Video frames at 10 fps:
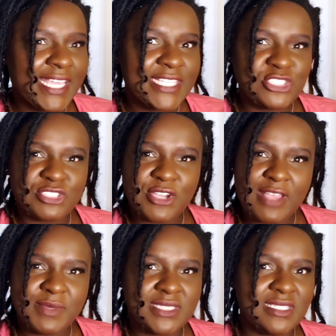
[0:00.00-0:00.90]
yes, you know,
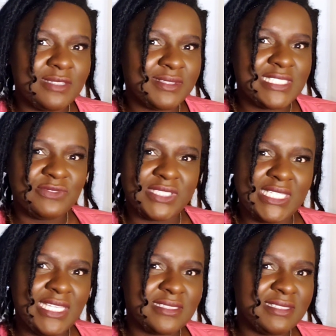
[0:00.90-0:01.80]
I've been dealing with this for
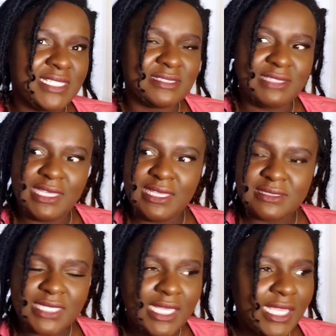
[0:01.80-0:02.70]
years and years and
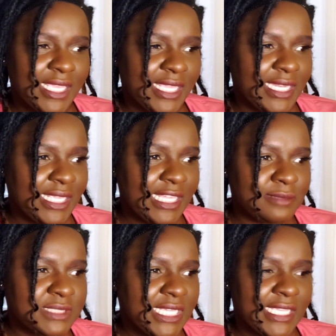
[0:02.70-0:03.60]
years, and it
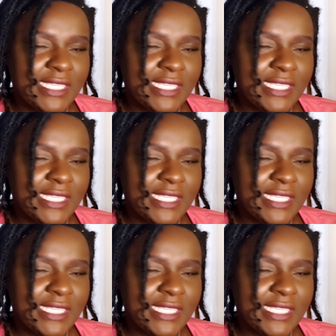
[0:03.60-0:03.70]
helps.